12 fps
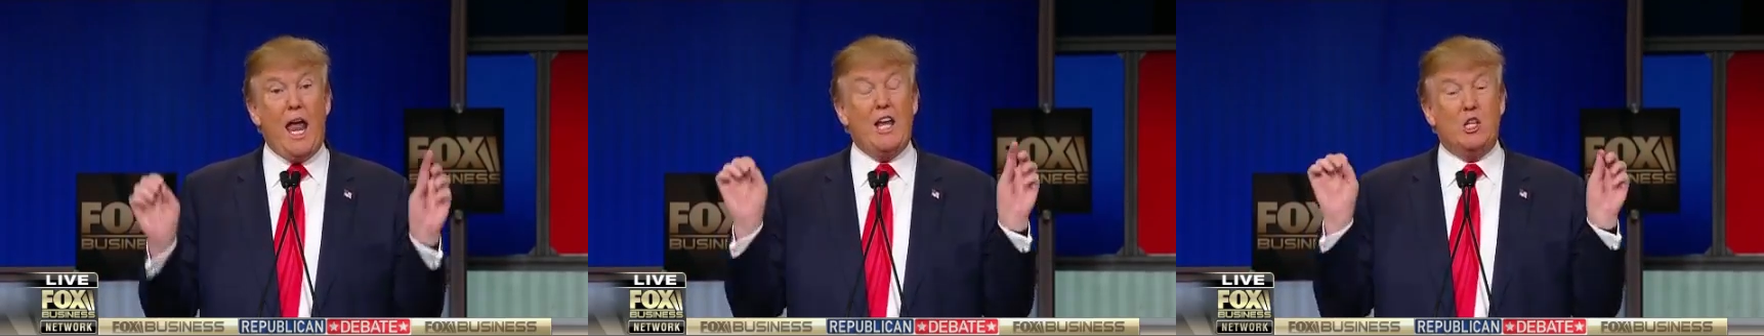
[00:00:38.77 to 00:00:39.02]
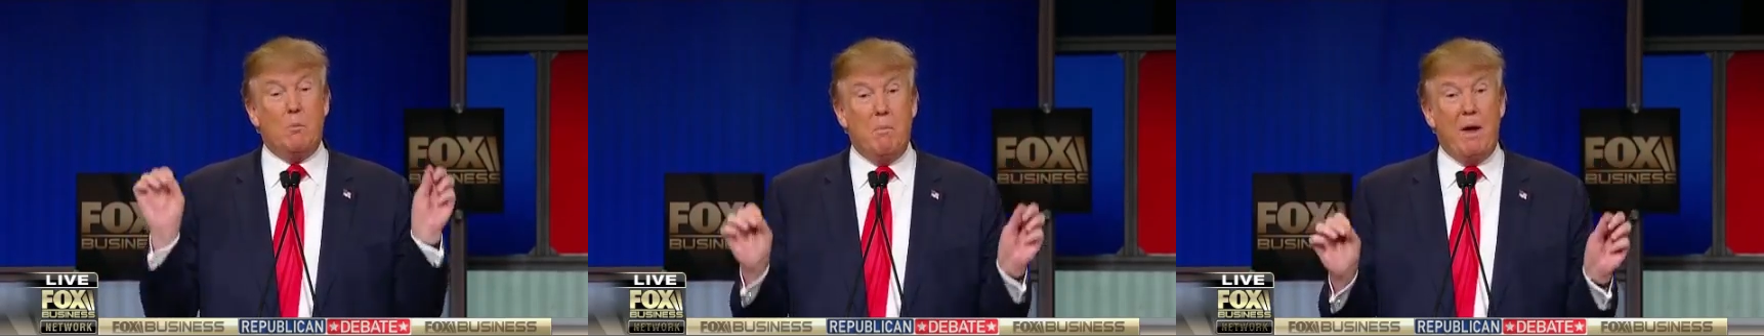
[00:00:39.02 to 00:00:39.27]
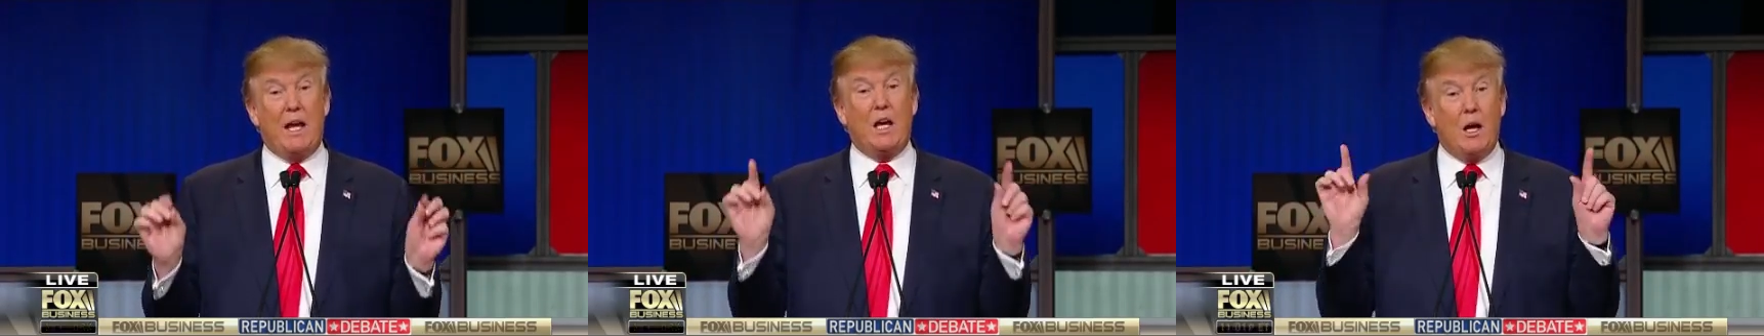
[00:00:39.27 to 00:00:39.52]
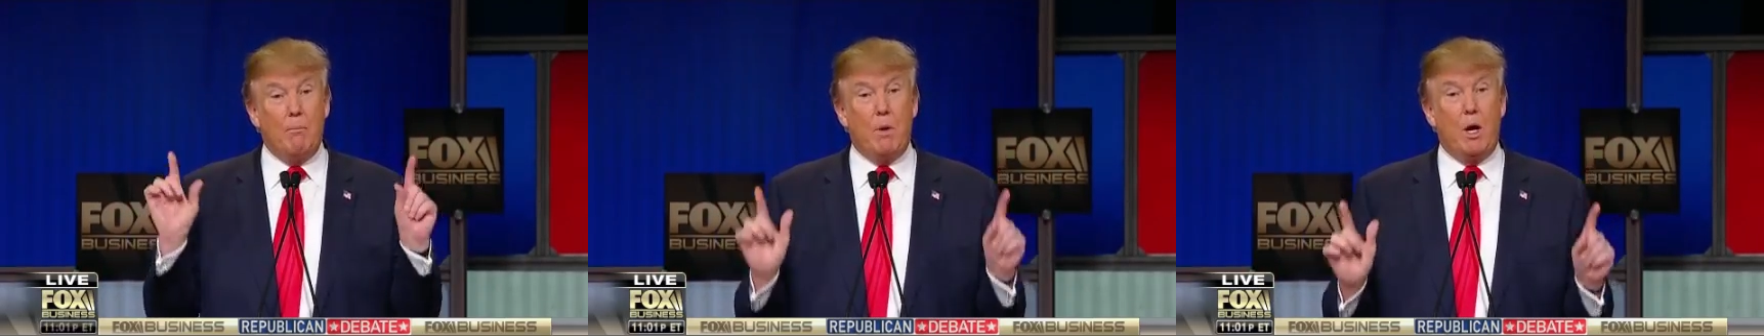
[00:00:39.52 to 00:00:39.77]
and to
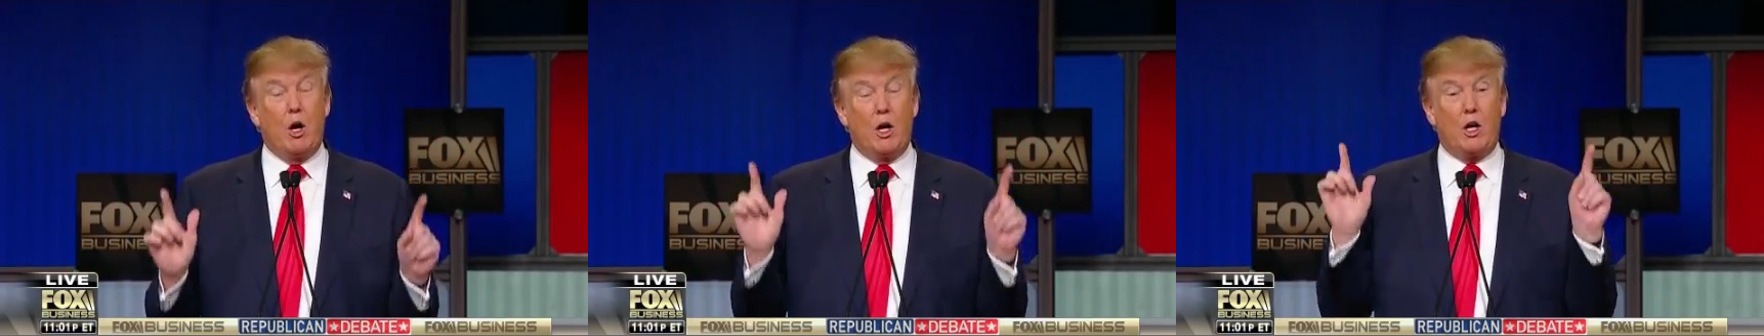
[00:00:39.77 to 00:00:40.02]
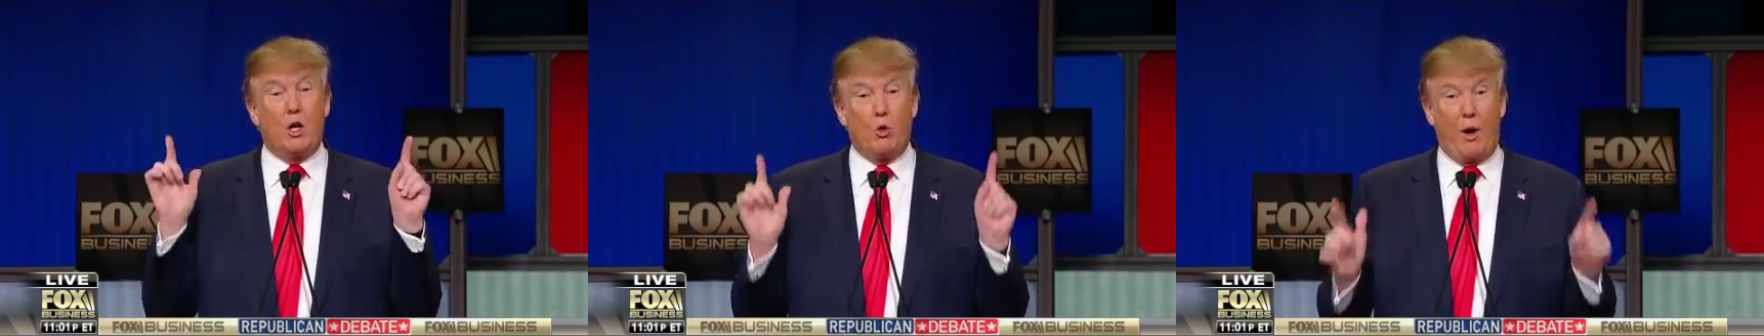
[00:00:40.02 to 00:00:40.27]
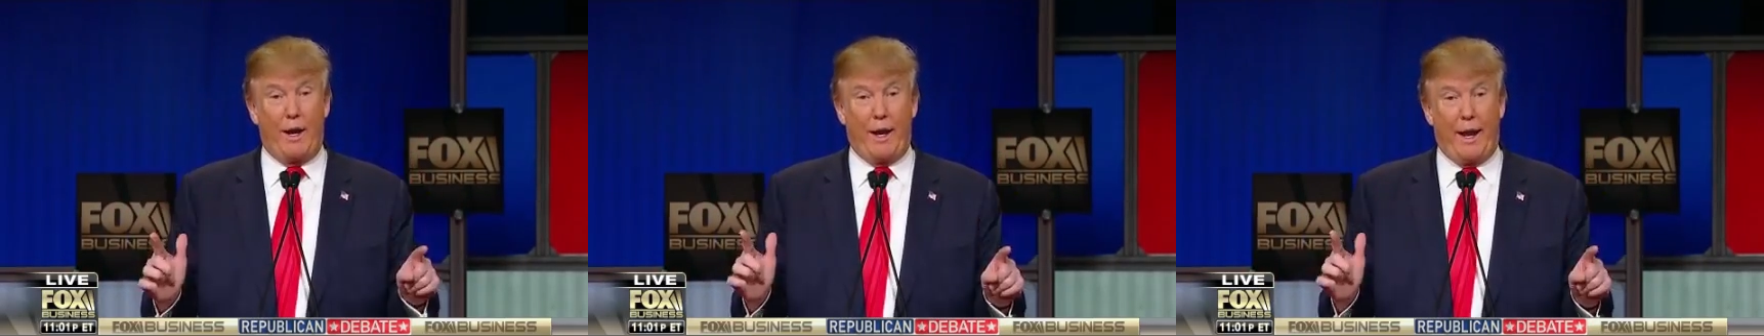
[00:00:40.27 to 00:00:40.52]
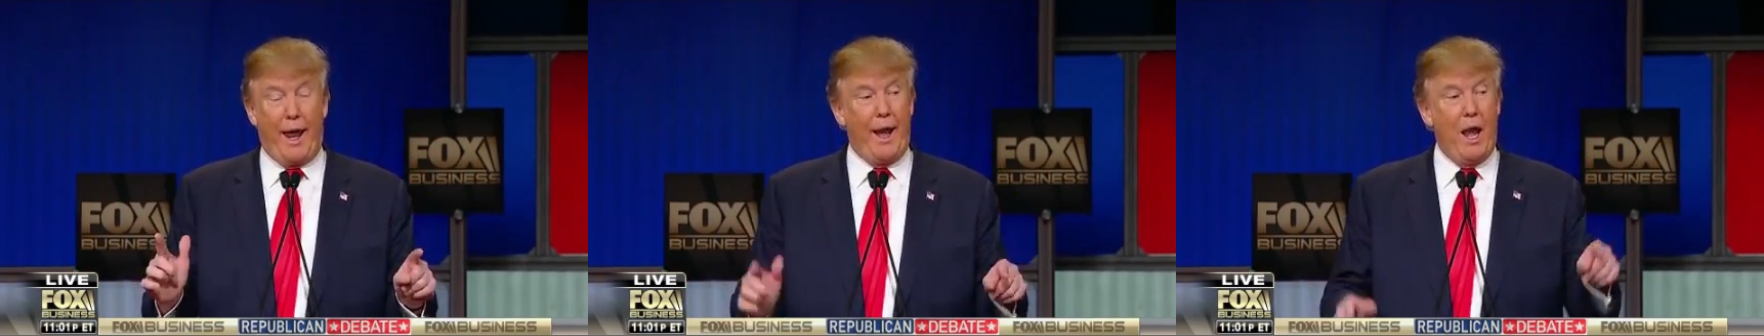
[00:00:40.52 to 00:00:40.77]
make America great
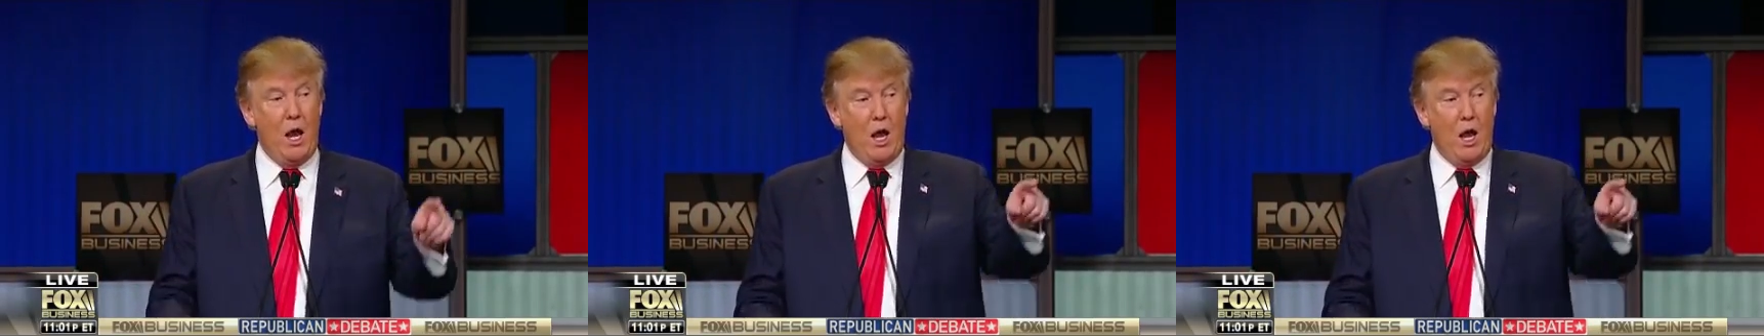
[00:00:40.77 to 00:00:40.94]
again.